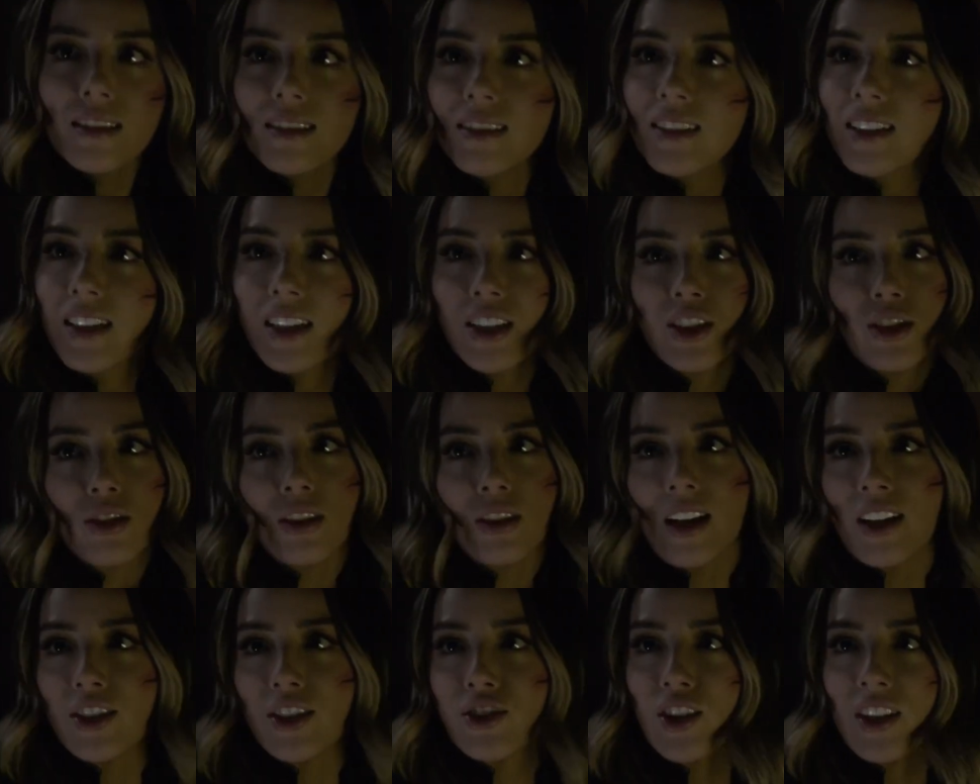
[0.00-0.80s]
That's
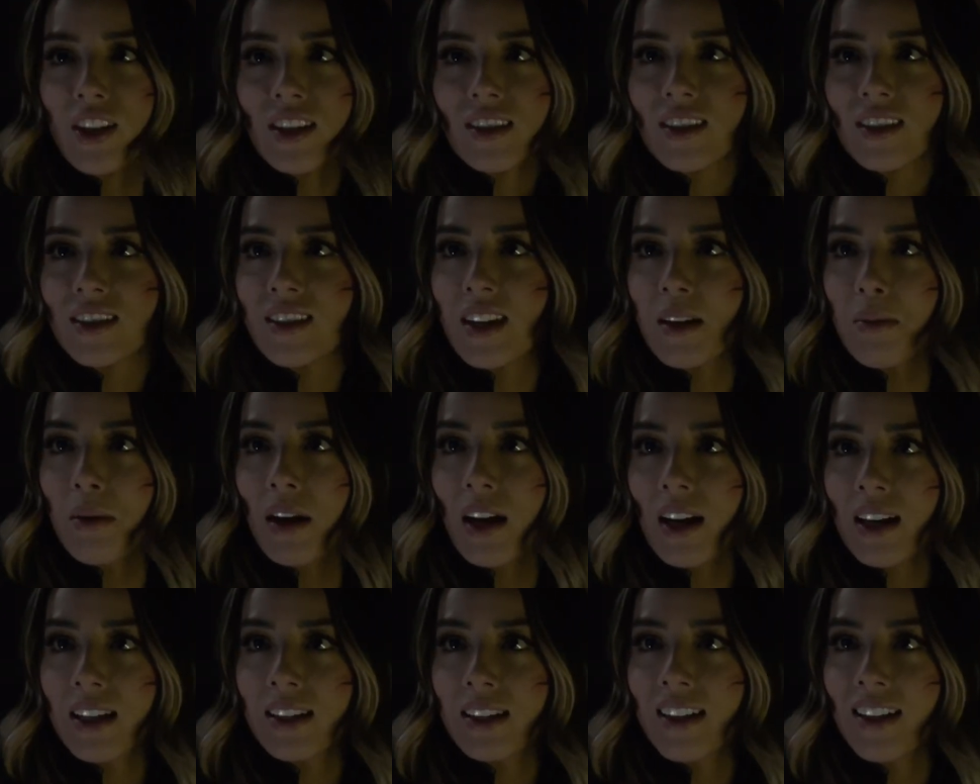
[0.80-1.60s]
your last gave
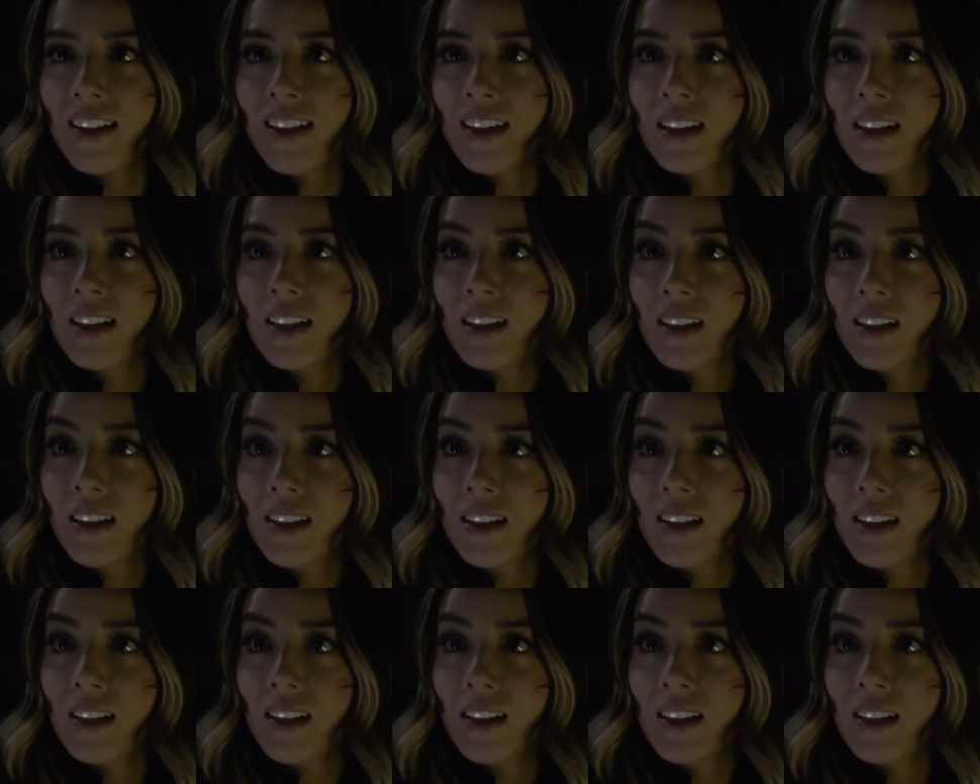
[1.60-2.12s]
to all that